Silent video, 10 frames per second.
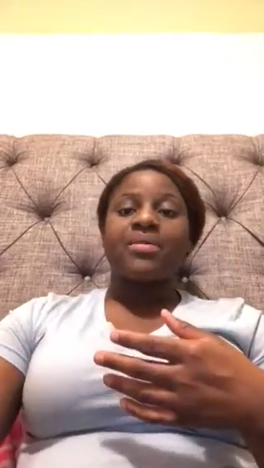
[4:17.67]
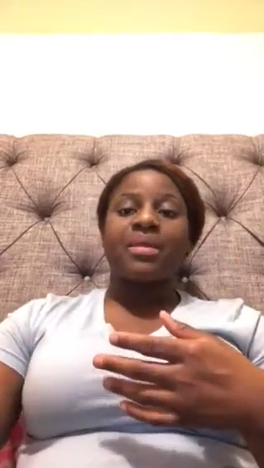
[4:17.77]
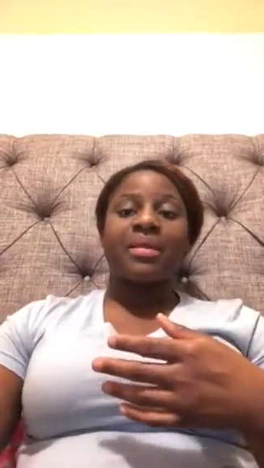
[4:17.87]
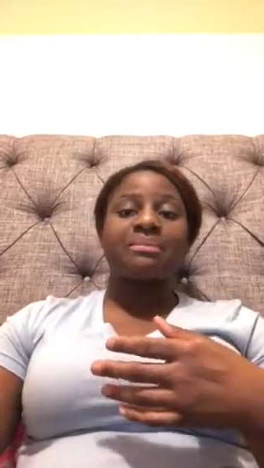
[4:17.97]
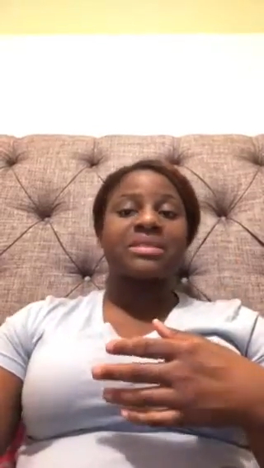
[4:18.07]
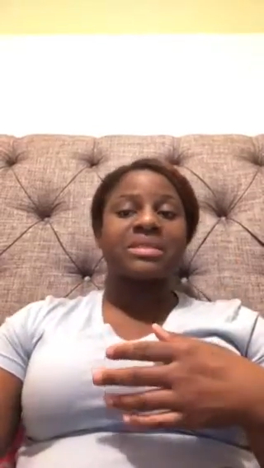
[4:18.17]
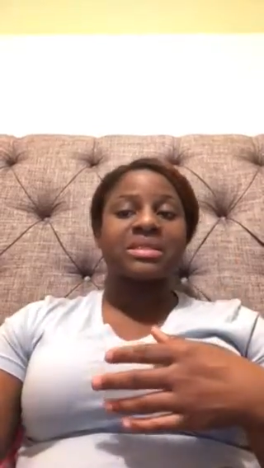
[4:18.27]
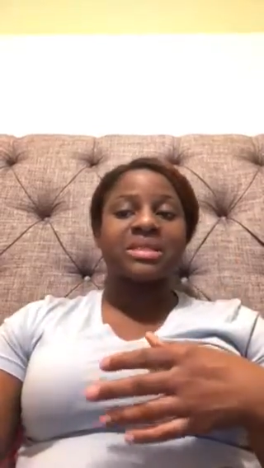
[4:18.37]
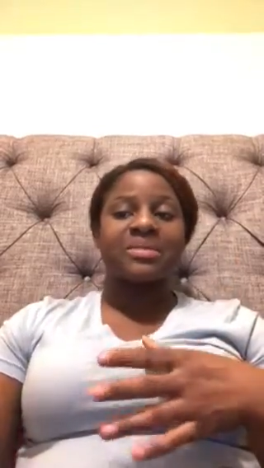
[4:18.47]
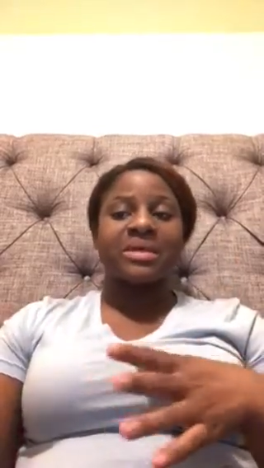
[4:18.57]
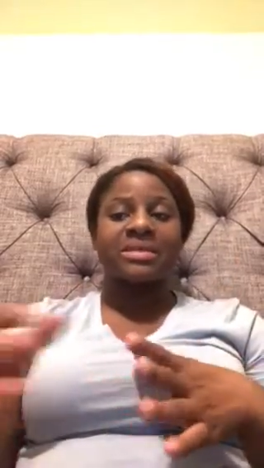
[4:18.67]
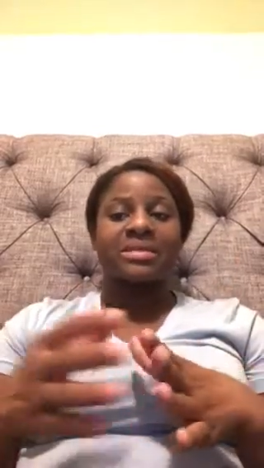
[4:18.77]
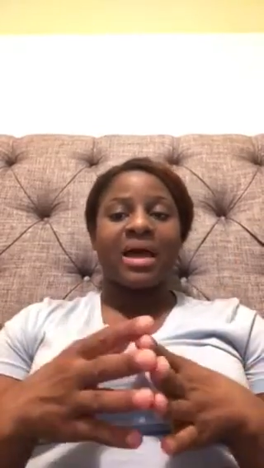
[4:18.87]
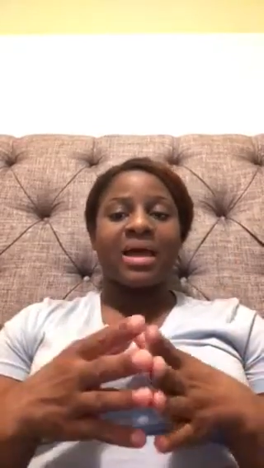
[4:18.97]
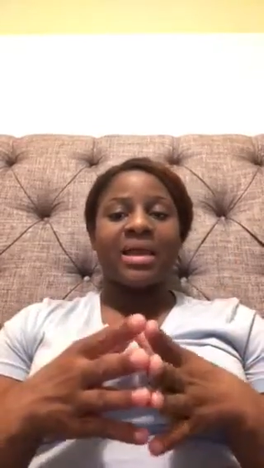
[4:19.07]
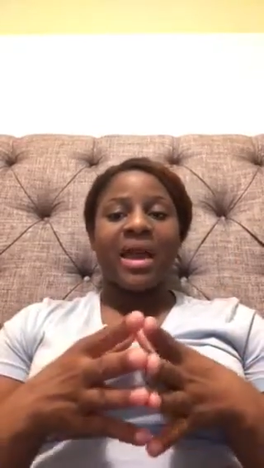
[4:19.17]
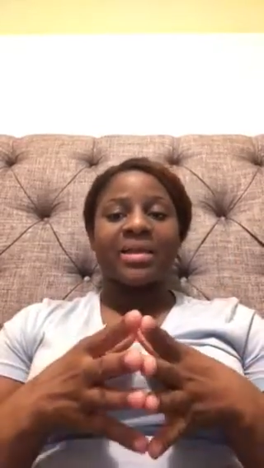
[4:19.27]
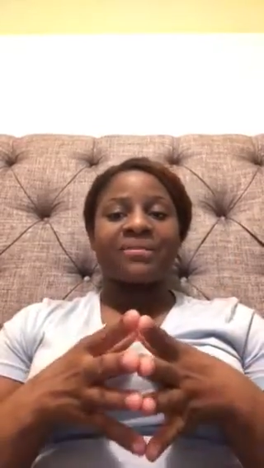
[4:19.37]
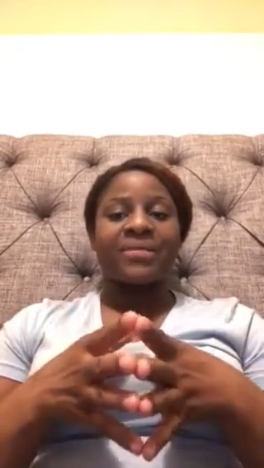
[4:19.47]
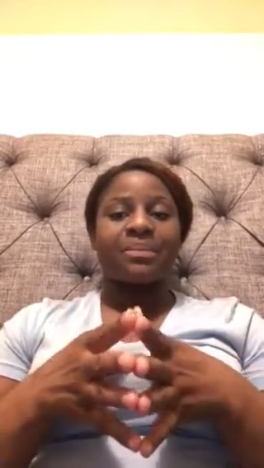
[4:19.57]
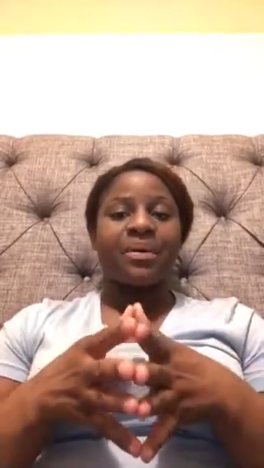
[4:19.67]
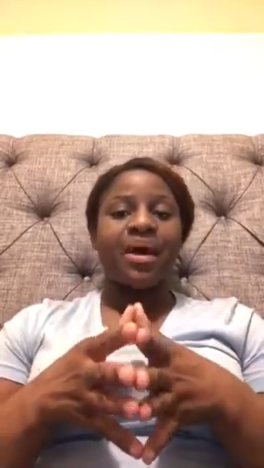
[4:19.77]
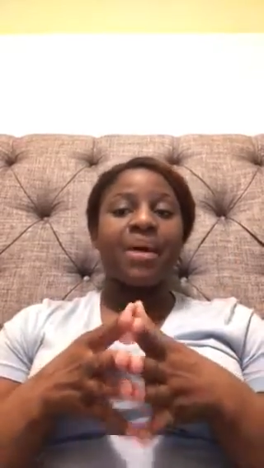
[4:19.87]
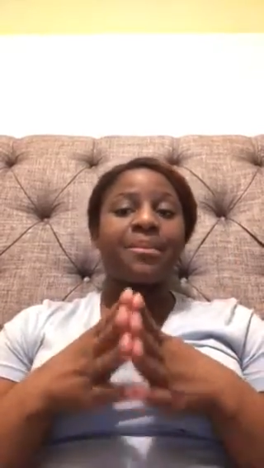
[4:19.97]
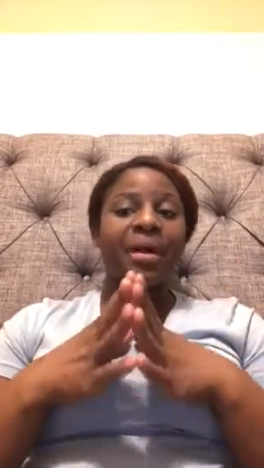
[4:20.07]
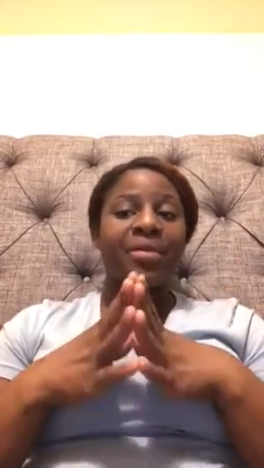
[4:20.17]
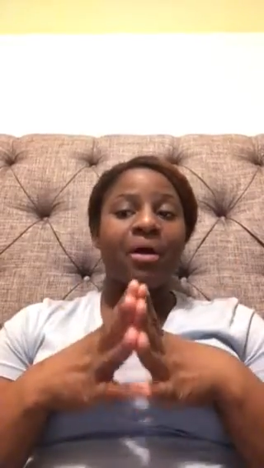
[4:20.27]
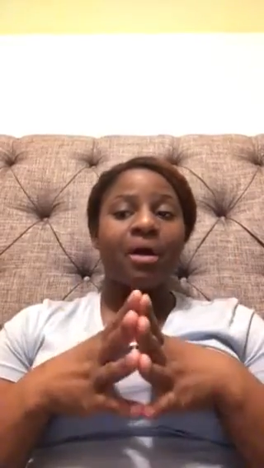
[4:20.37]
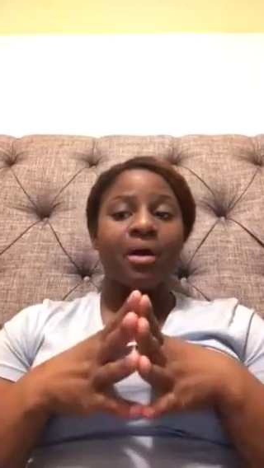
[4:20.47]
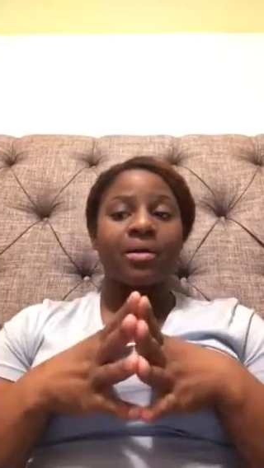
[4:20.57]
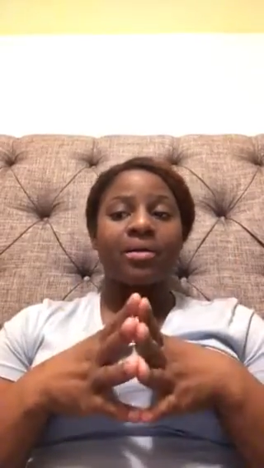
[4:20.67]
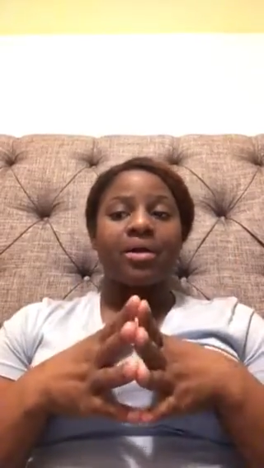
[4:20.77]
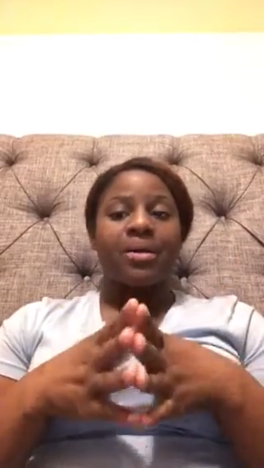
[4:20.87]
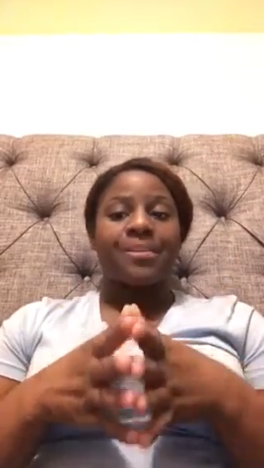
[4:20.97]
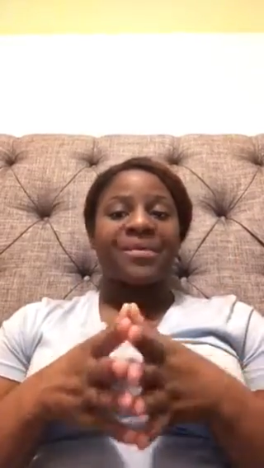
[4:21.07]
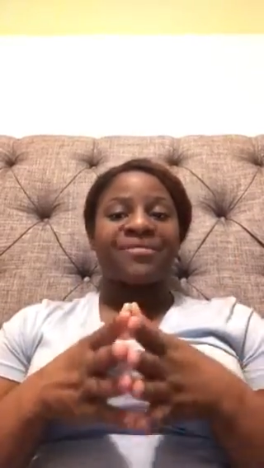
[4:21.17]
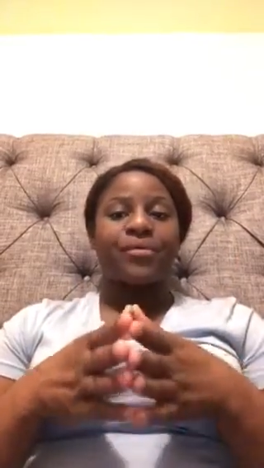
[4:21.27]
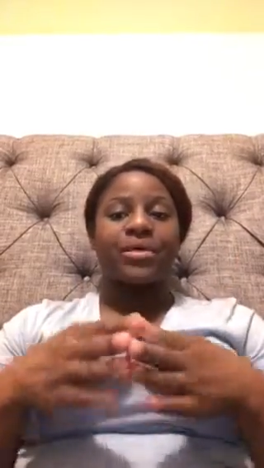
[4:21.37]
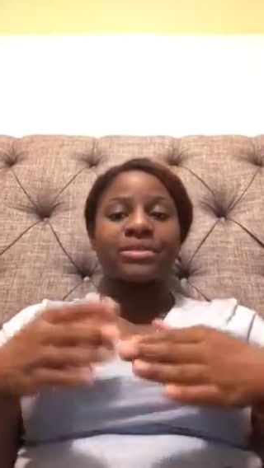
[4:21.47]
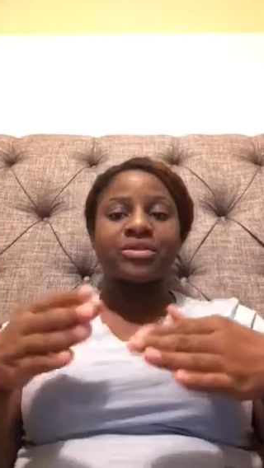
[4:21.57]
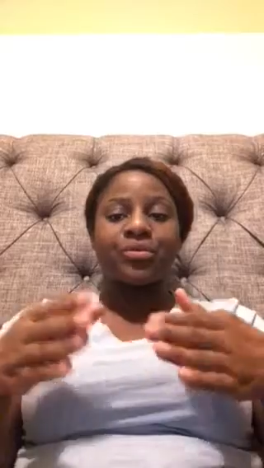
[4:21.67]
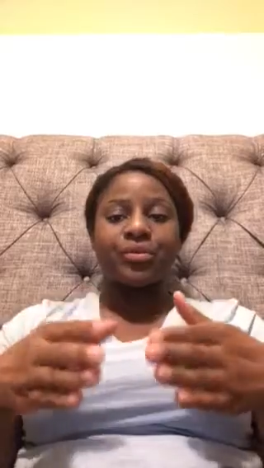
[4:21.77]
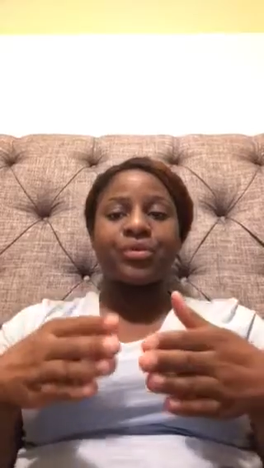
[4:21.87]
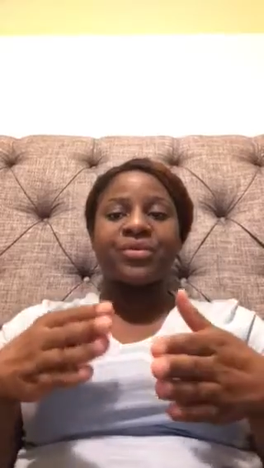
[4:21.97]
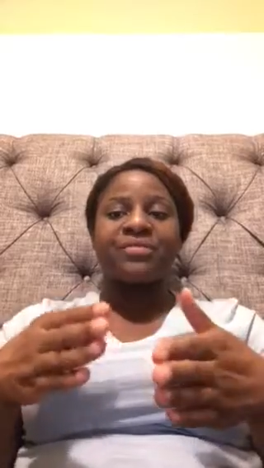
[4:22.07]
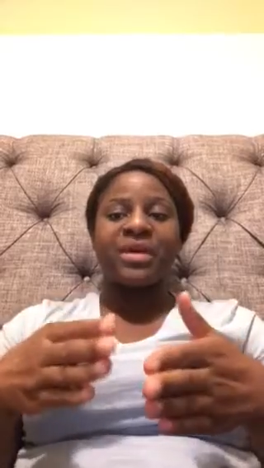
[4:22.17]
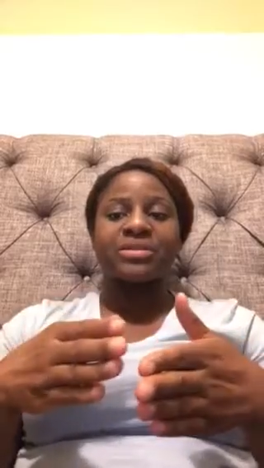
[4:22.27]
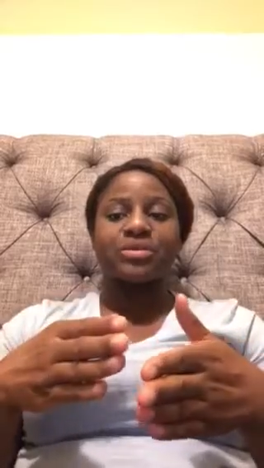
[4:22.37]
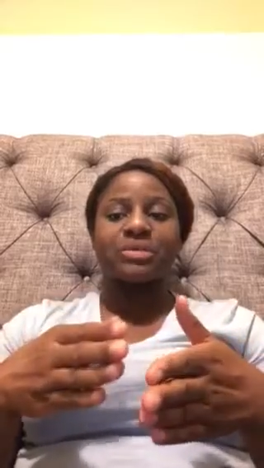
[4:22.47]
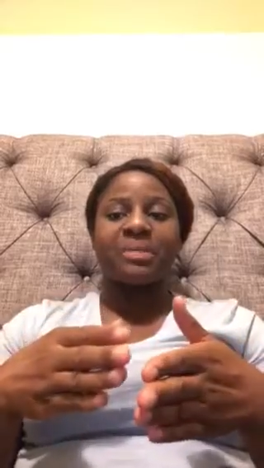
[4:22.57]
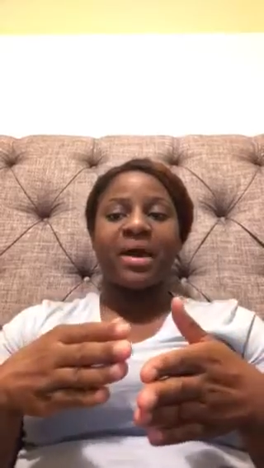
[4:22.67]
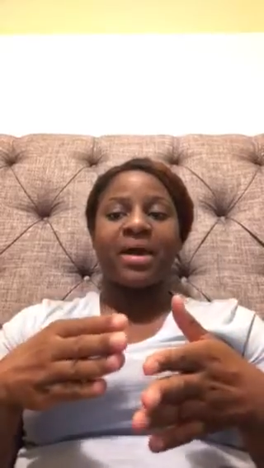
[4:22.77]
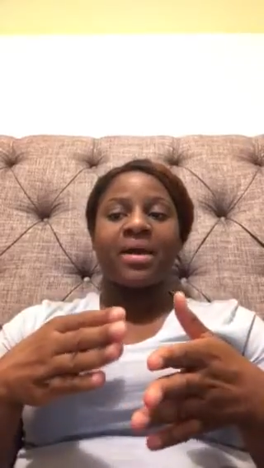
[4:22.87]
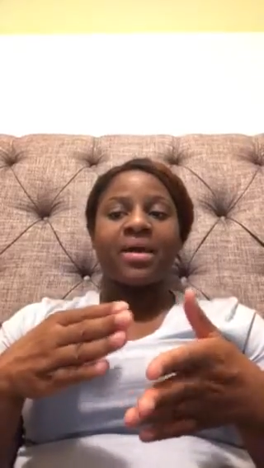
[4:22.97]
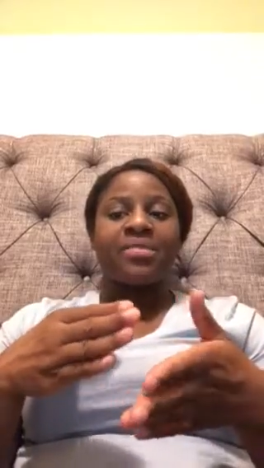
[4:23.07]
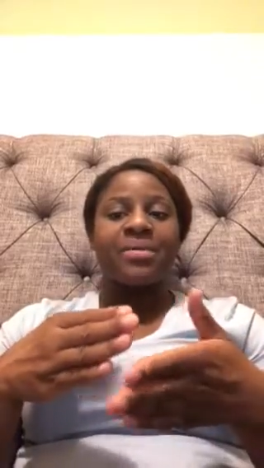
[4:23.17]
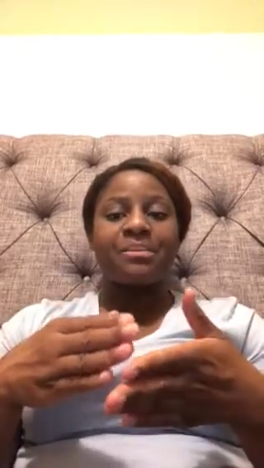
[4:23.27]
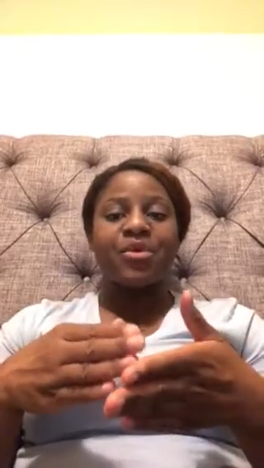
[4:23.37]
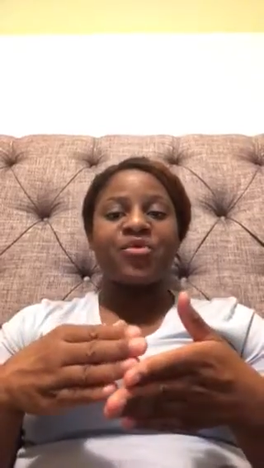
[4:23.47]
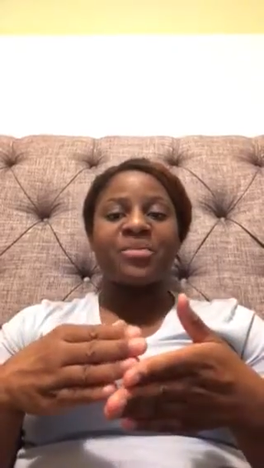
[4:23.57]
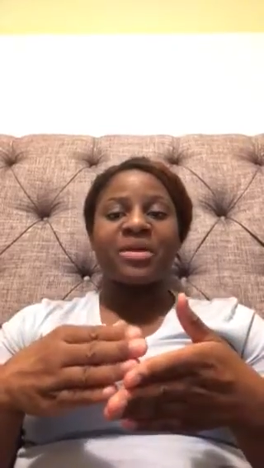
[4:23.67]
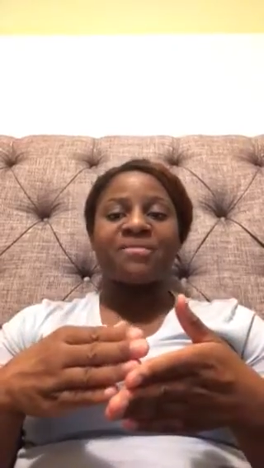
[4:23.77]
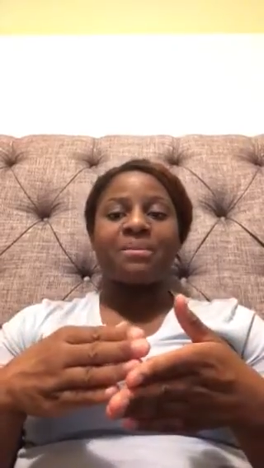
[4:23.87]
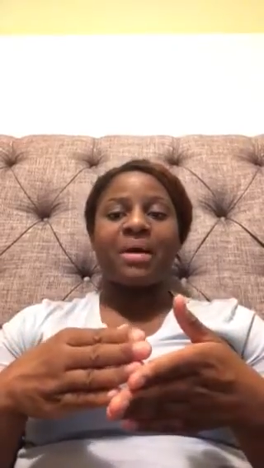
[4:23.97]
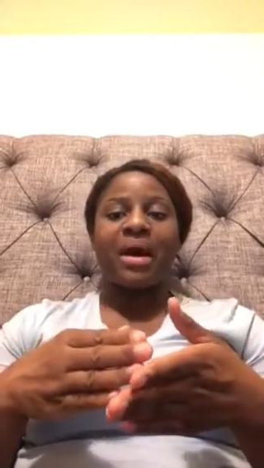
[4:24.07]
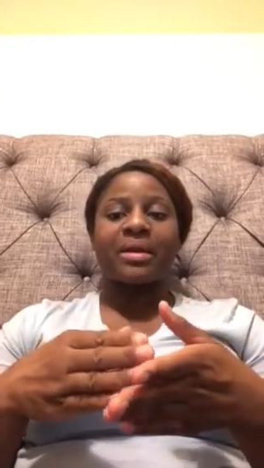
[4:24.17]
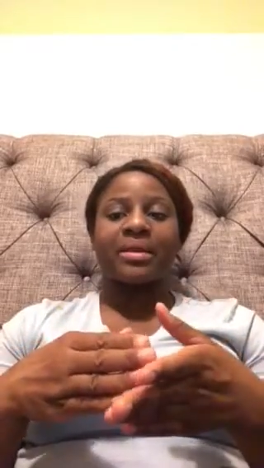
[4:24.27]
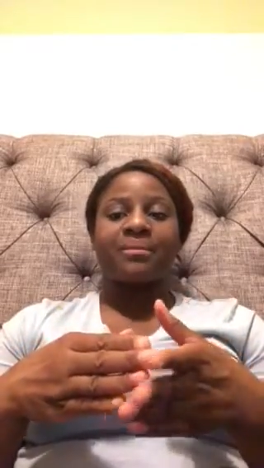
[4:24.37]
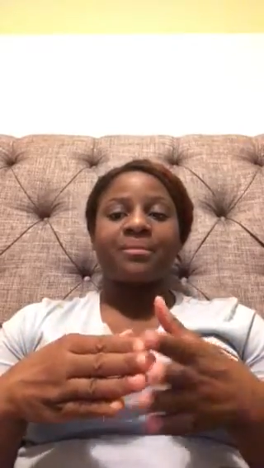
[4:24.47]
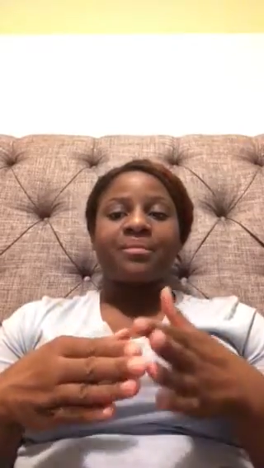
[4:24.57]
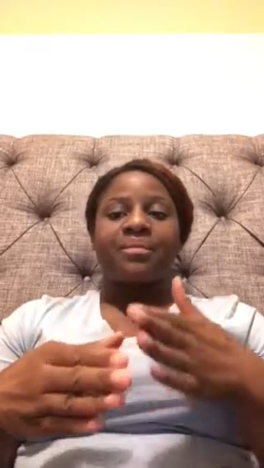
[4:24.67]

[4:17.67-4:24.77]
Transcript: The lymph system is not actively pumped by the heart, but forced through the vessels by the movement of the body,